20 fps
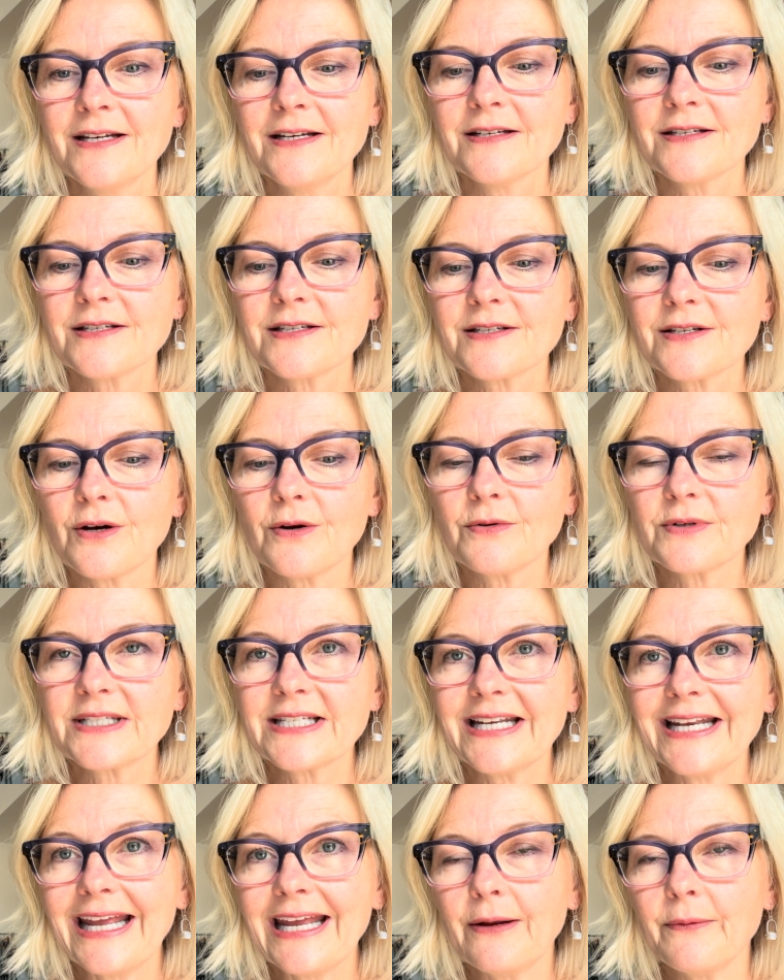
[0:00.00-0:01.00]
So
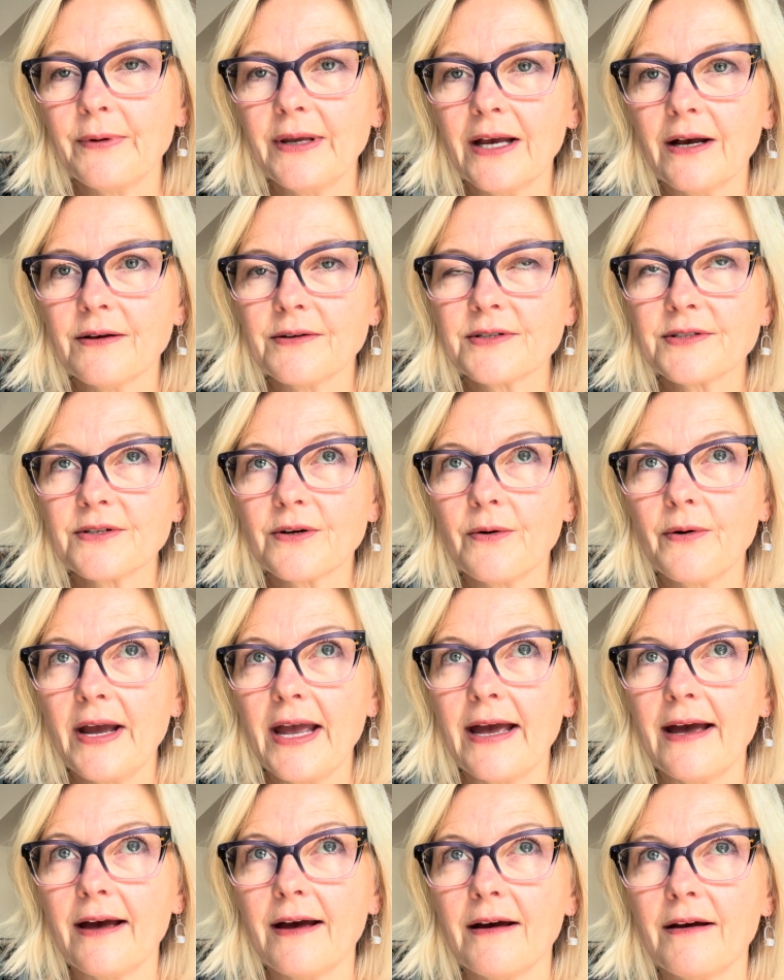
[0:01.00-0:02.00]
tonight we also
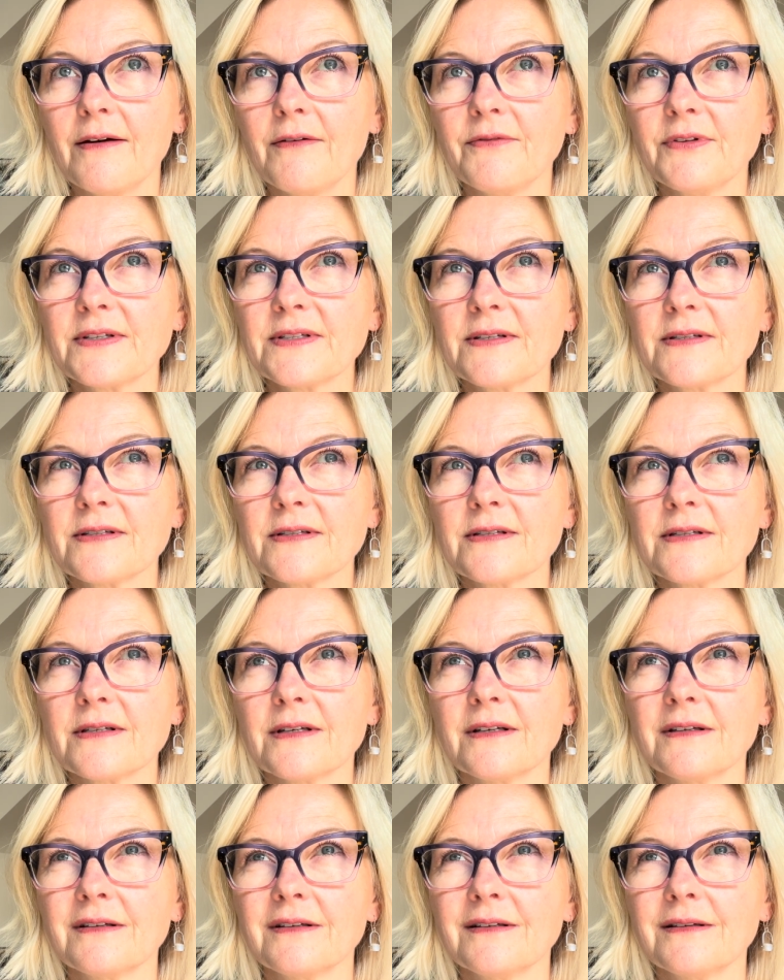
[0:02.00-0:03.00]
have, this is
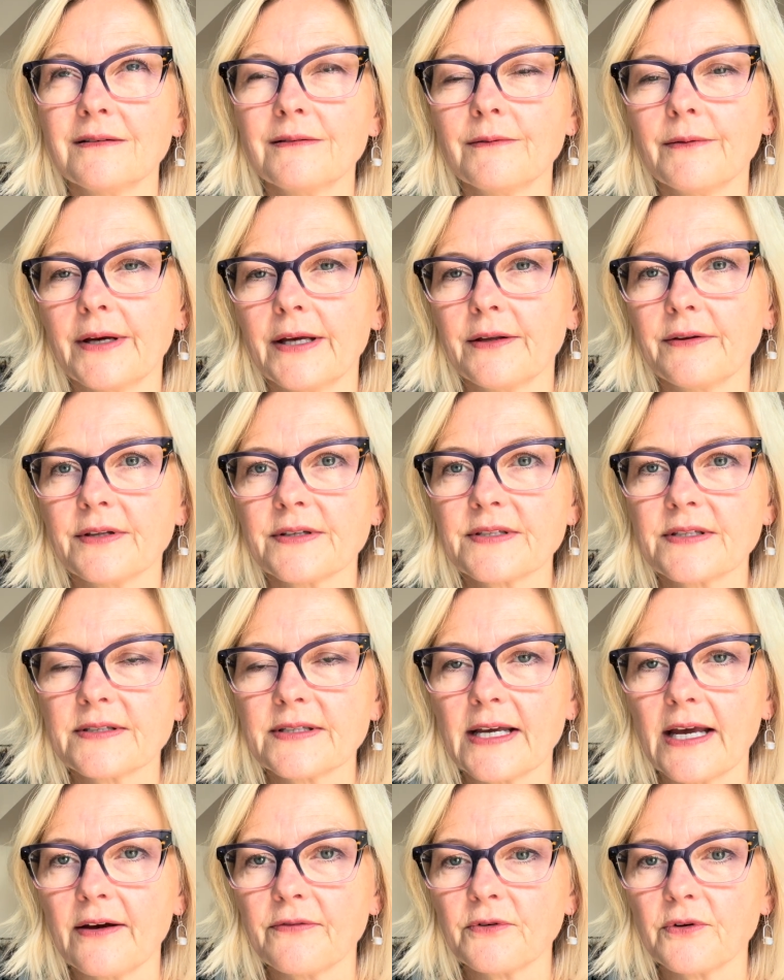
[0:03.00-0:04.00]

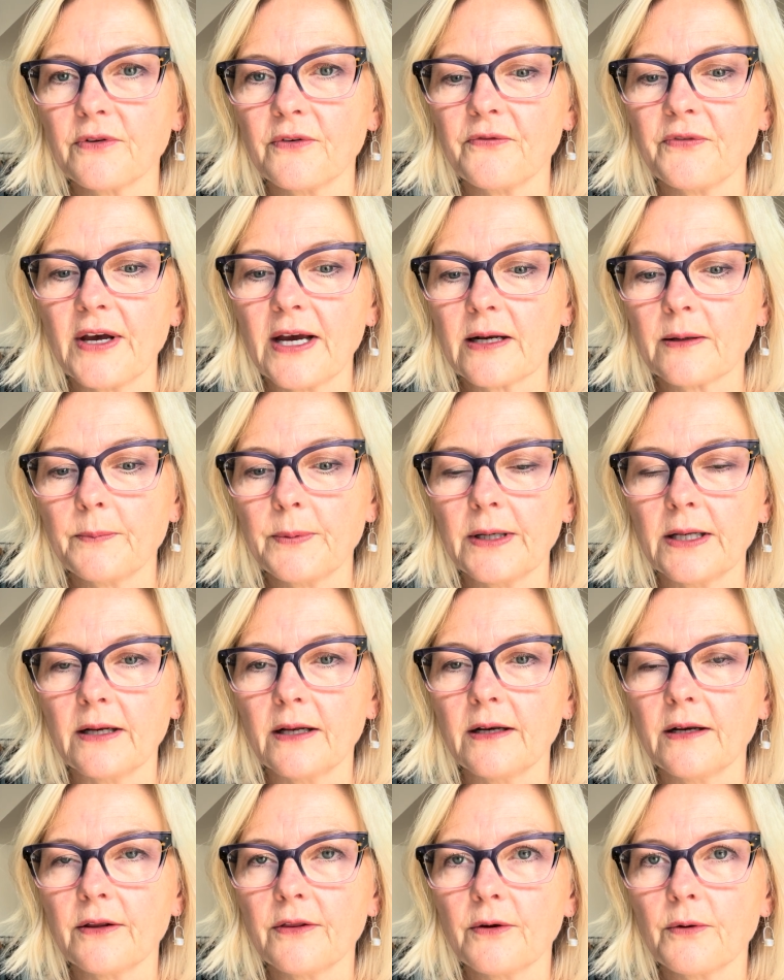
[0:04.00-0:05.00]
after the fact, but
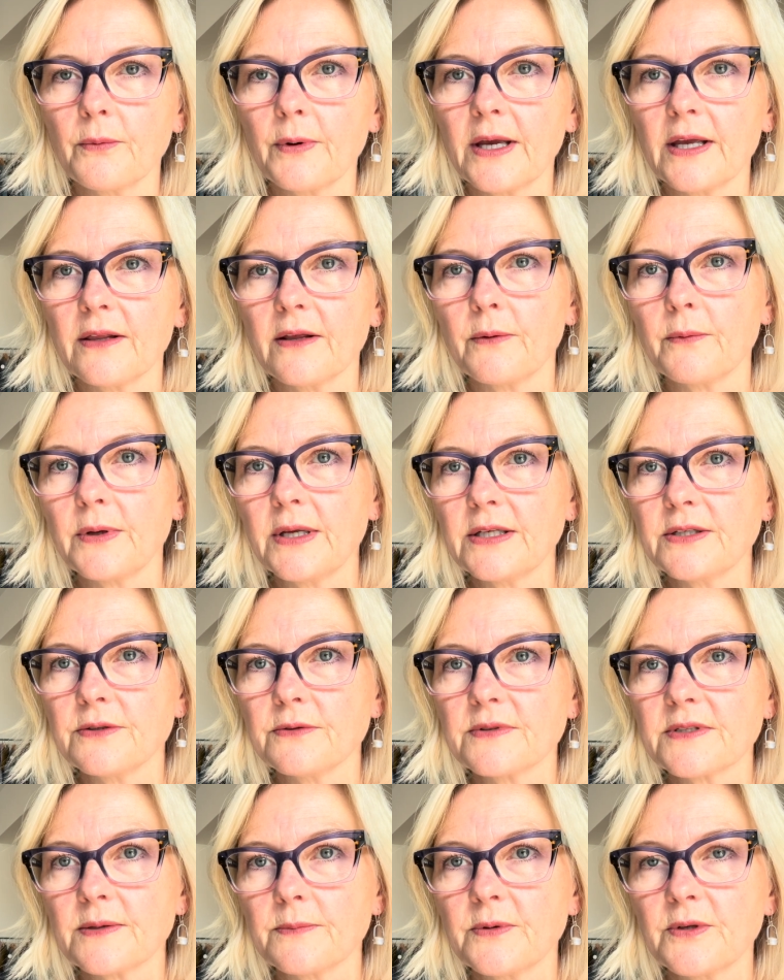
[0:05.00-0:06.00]
another way that we do
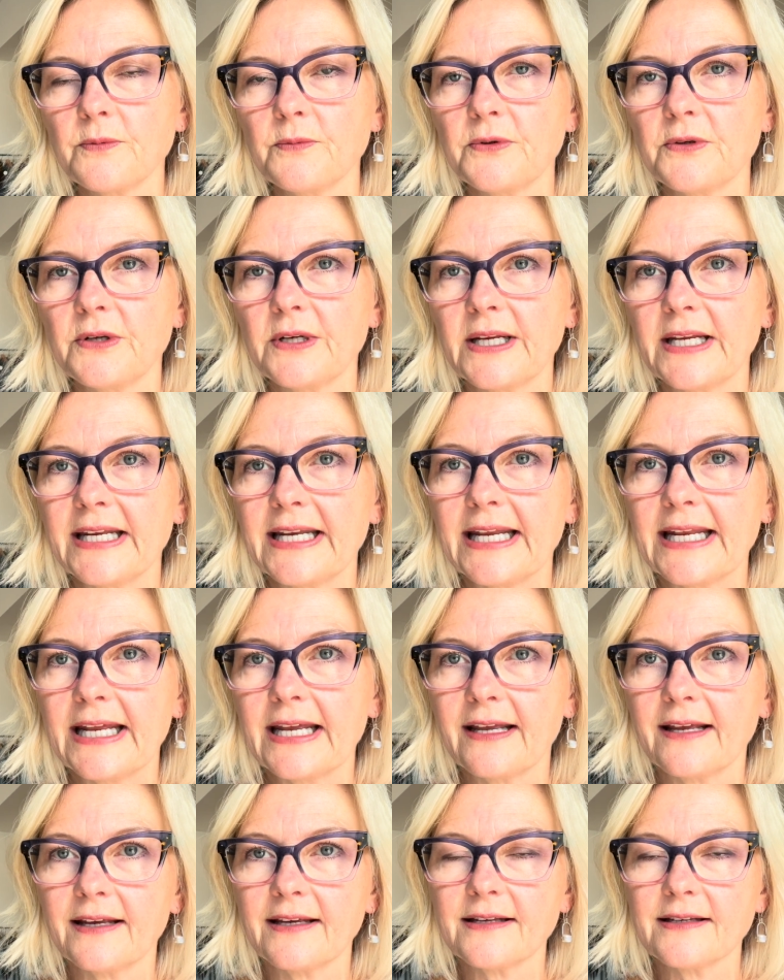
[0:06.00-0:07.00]
some community
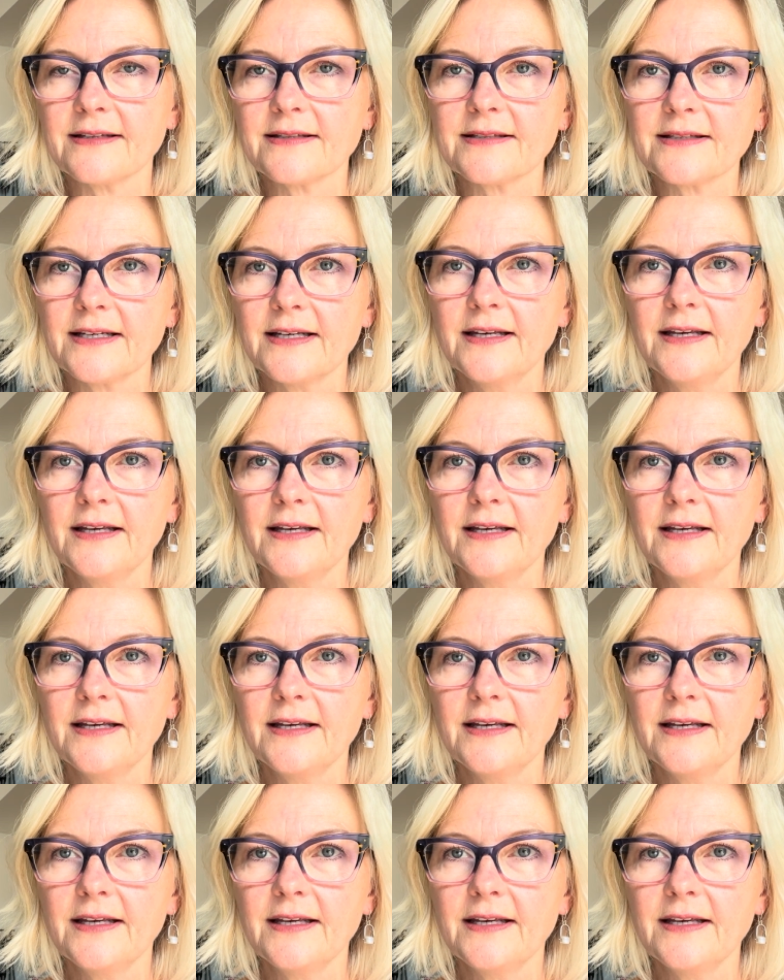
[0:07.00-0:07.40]
knitting is